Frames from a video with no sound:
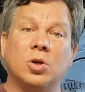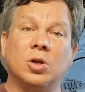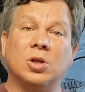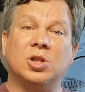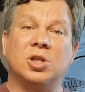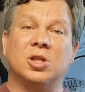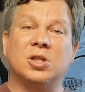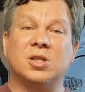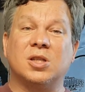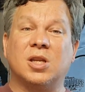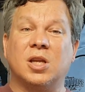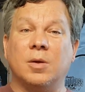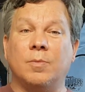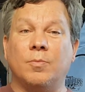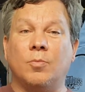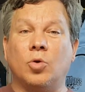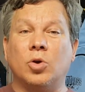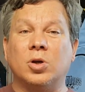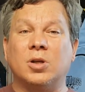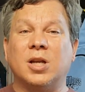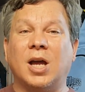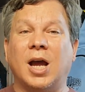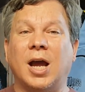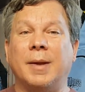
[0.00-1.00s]
could just get
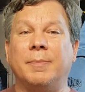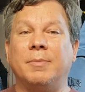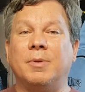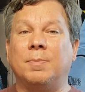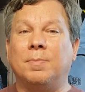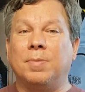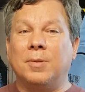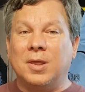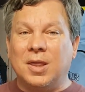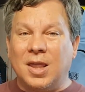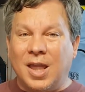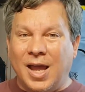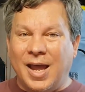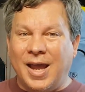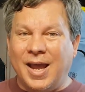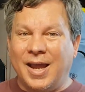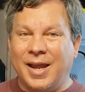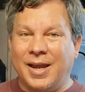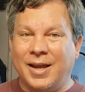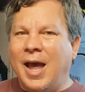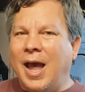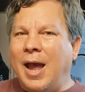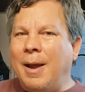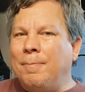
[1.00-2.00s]
more time to
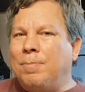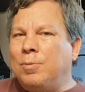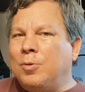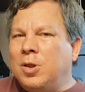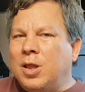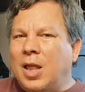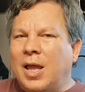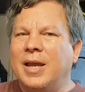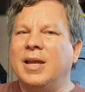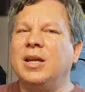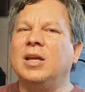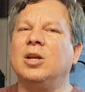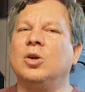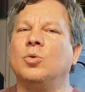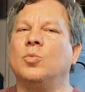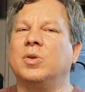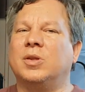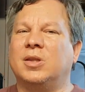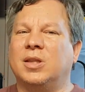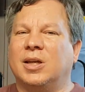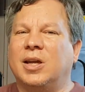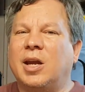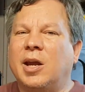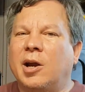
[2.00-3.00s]
play. And playing
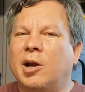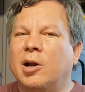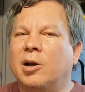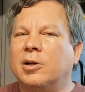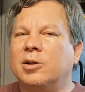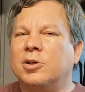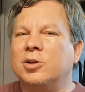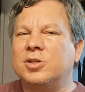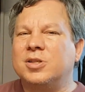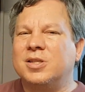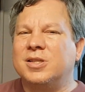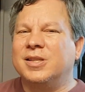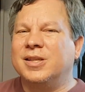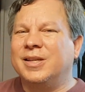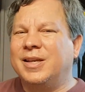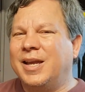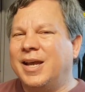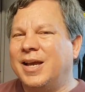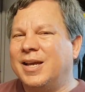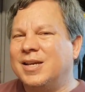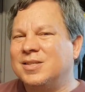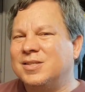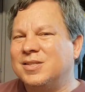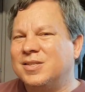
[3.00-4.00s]
with the characters and the
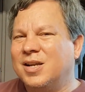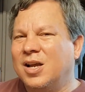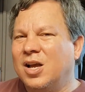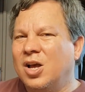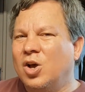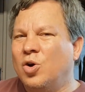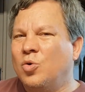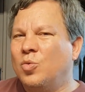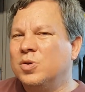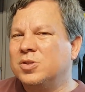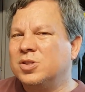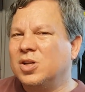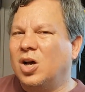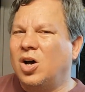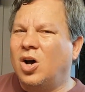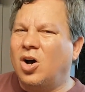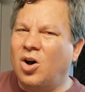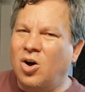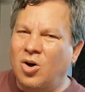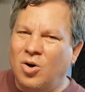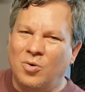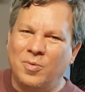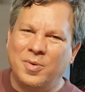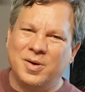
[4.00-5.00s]
guests was
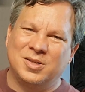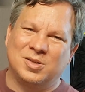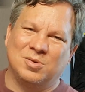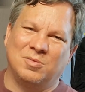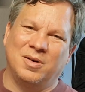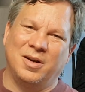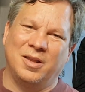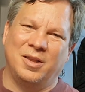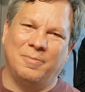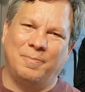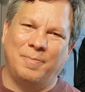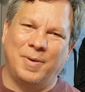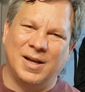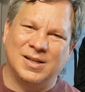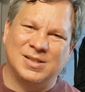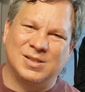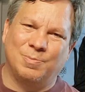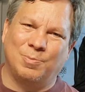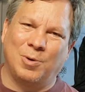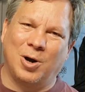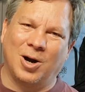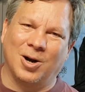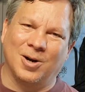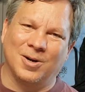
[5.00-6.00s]
always one of the
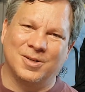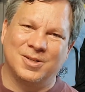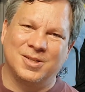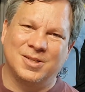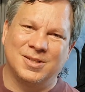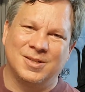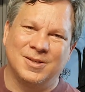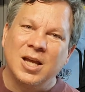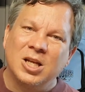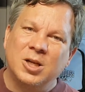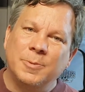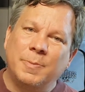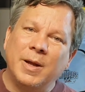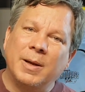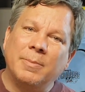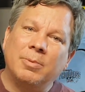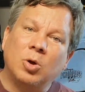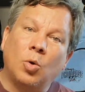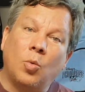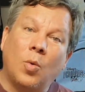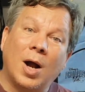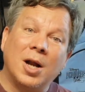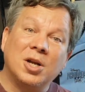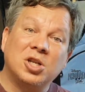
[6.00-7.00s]
best parts. To be able
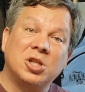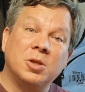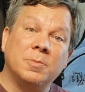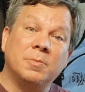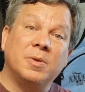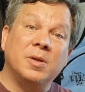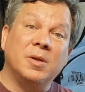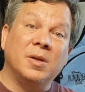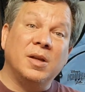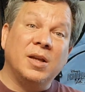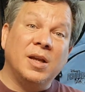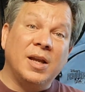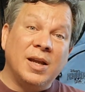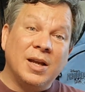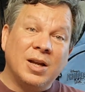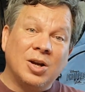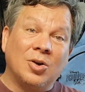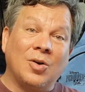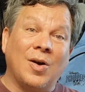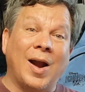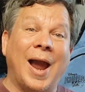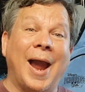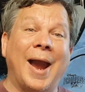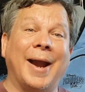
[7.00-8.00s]
to watch them to
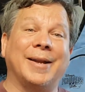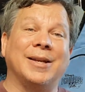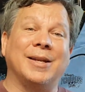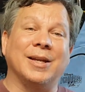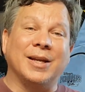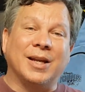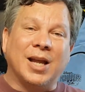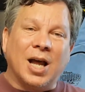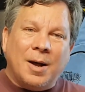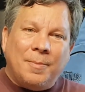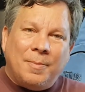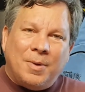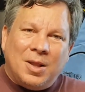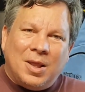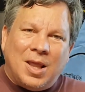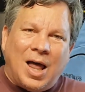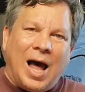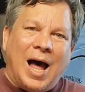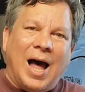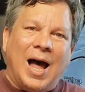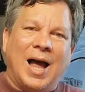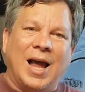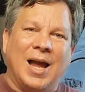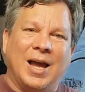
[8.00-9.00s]
interact and come
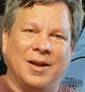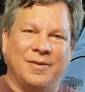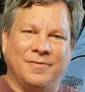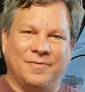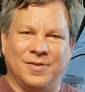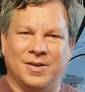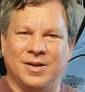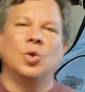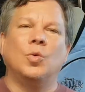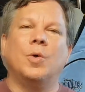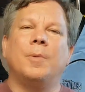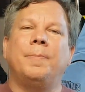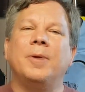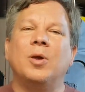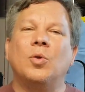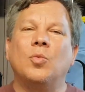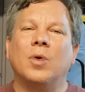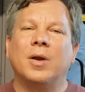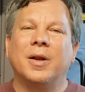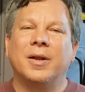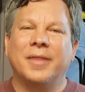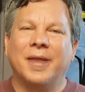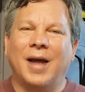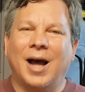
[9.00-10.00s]
alive and would be
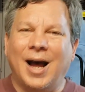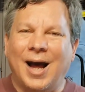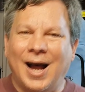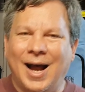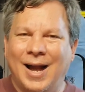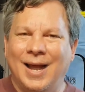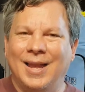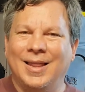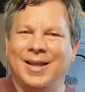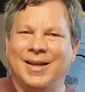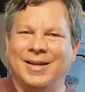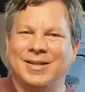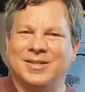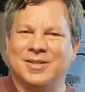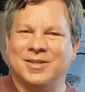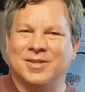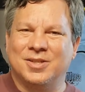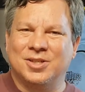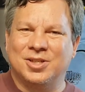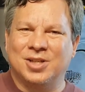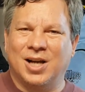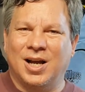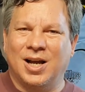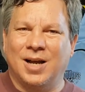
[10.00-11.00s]
one of the highlights of
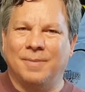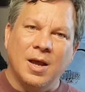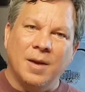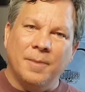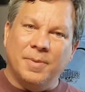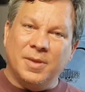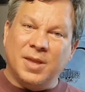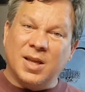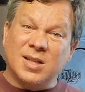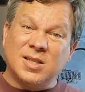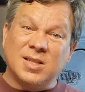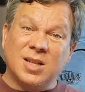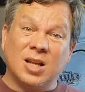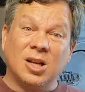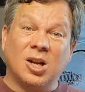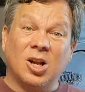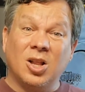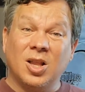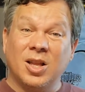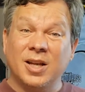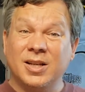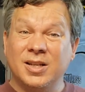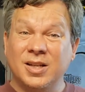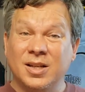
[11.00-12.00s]
the job. But that's not
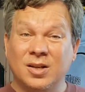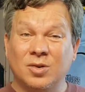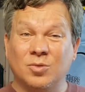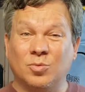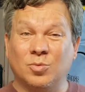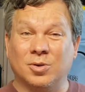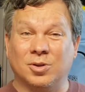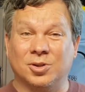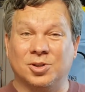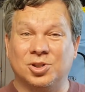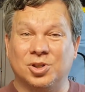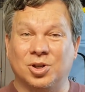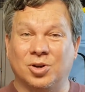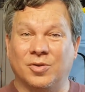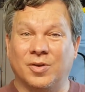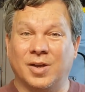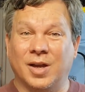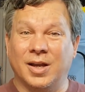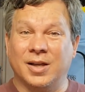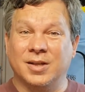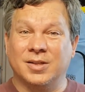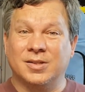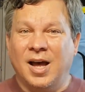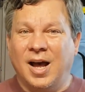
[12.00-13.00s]
all I did at World
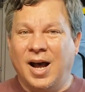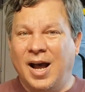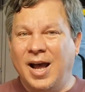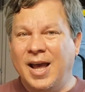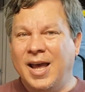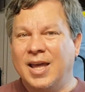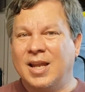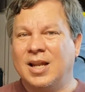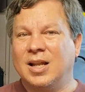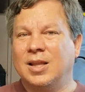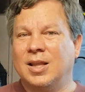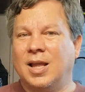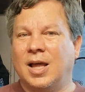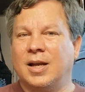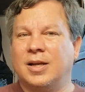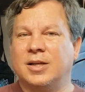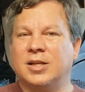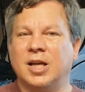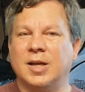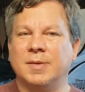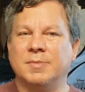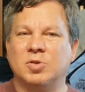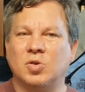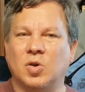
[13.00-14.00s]
Showcase. I had a lot of
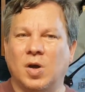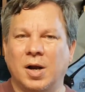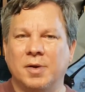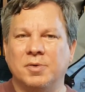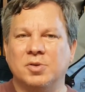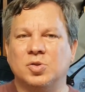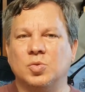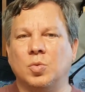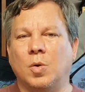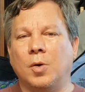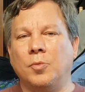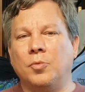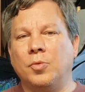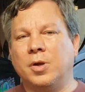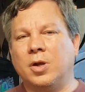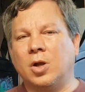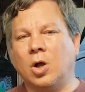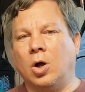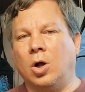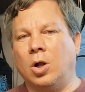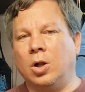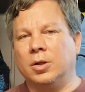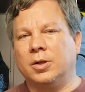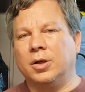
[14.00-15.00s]
times where I was what we
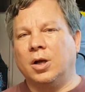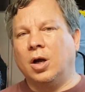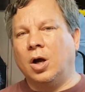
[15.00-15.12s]
called